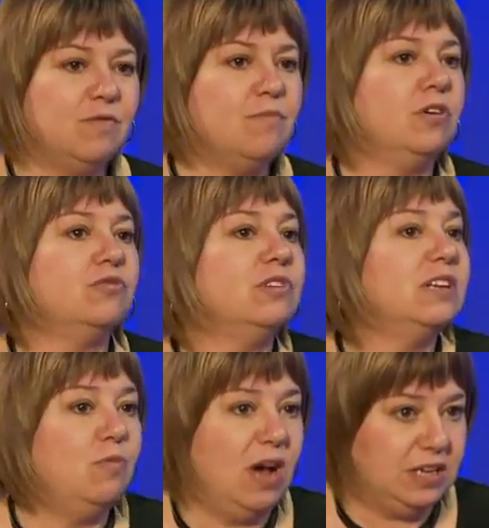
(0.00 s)
of
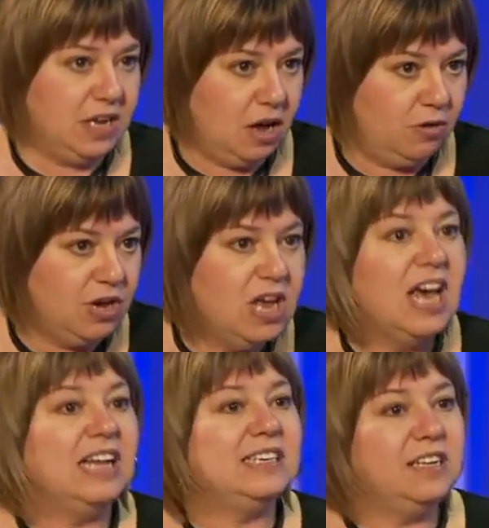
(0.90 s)
moderately well known,
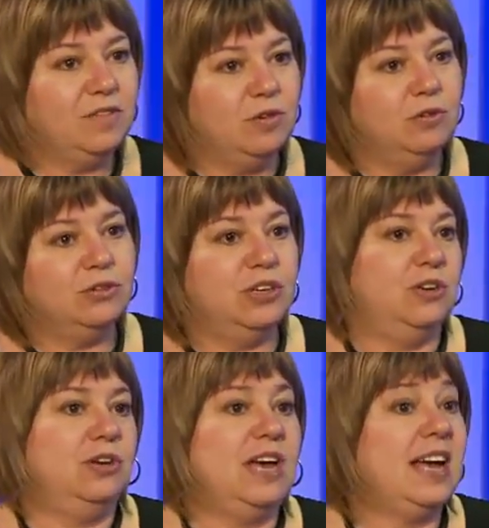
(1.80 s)
until, of course,
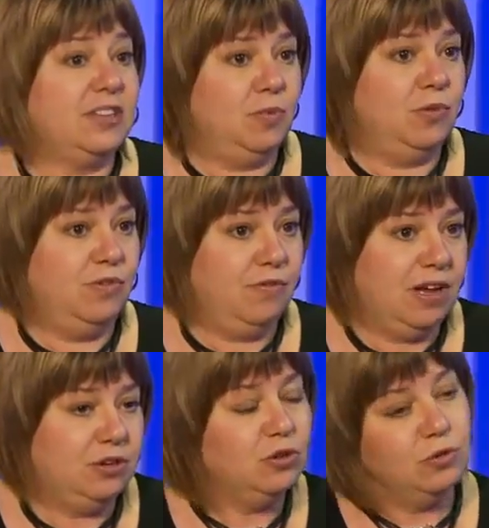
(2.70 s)
her
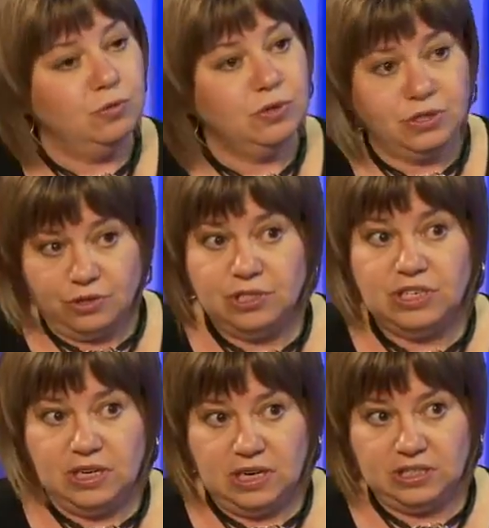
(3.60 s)
ex-boyfriend, who was
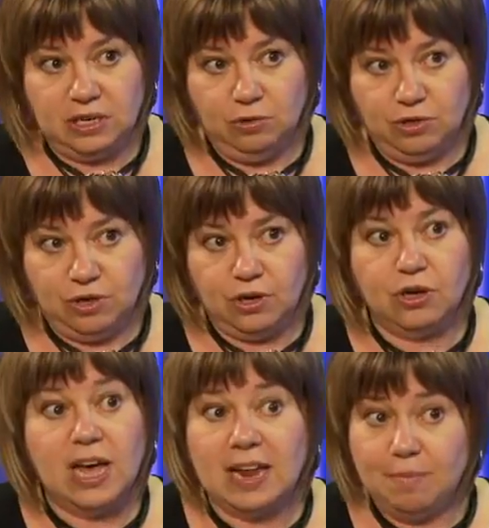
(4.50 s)
13 years older than
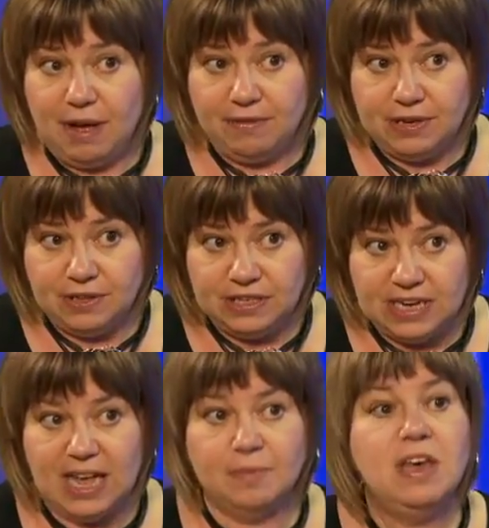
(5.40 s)
her and married at the
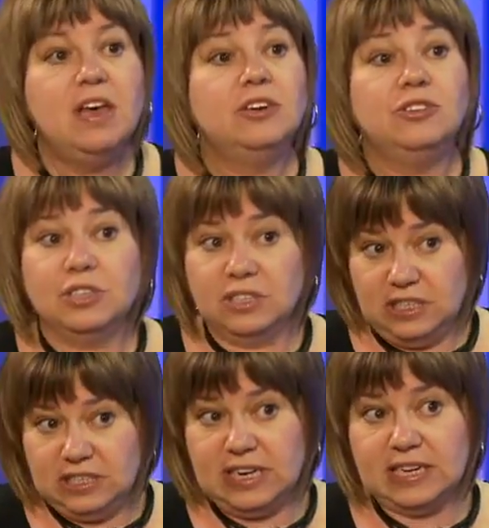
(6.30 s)
time, did
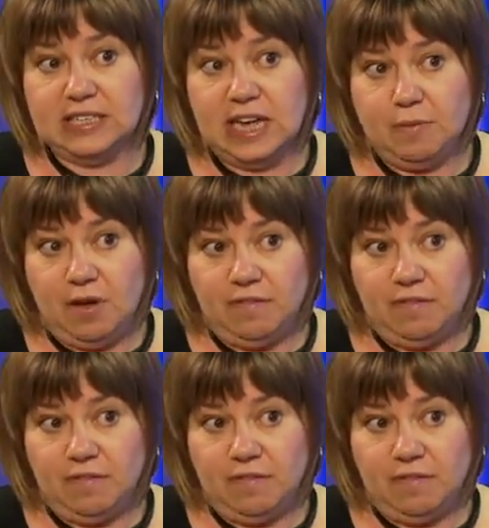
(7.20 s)
a sex tape